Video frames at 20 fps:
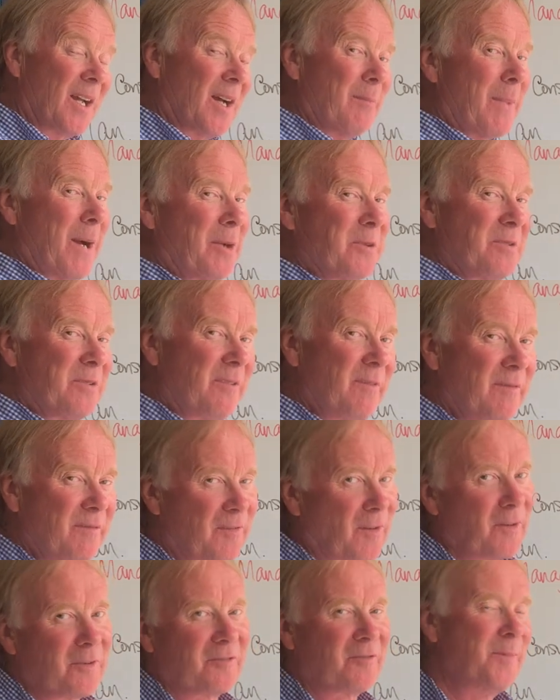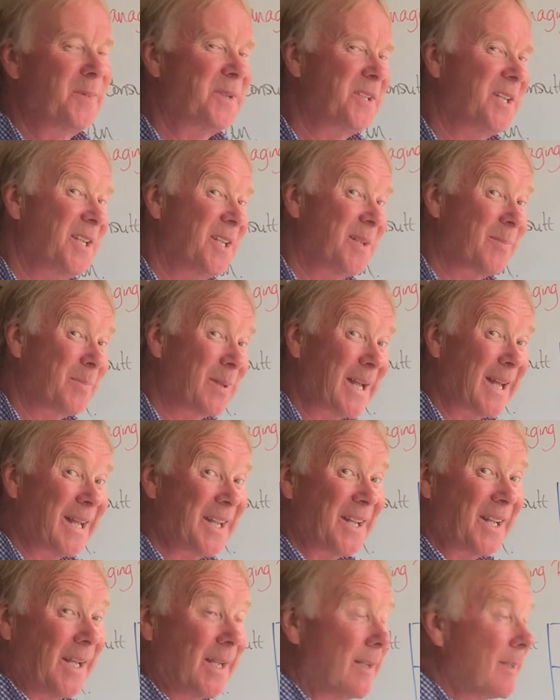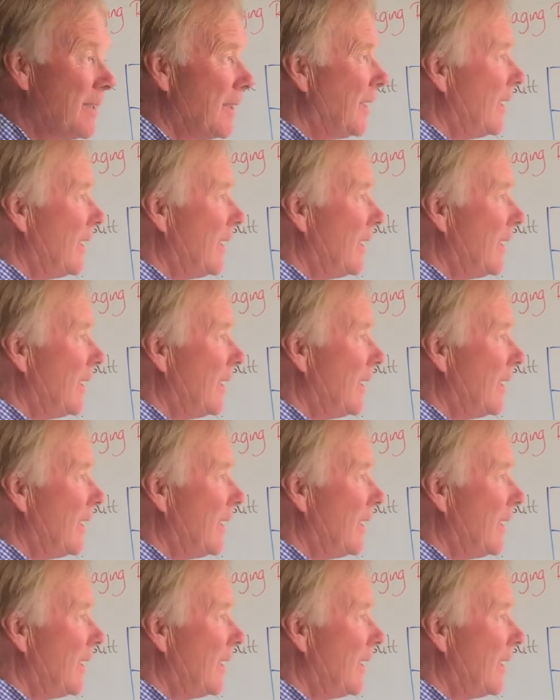amount of involvement in the planning